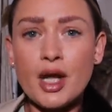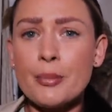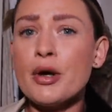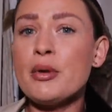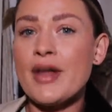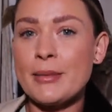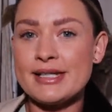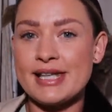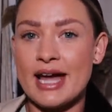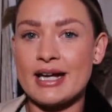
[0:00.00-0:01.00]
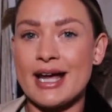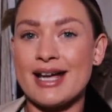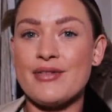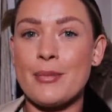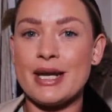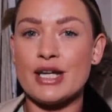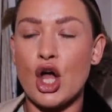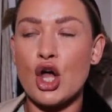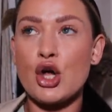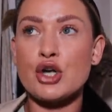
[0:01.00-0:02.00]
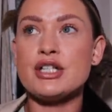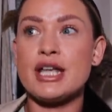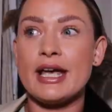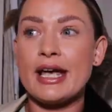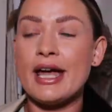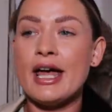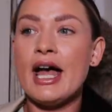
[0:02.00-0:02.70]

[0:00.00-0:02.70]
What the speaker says: But with that being said, I have been hunting.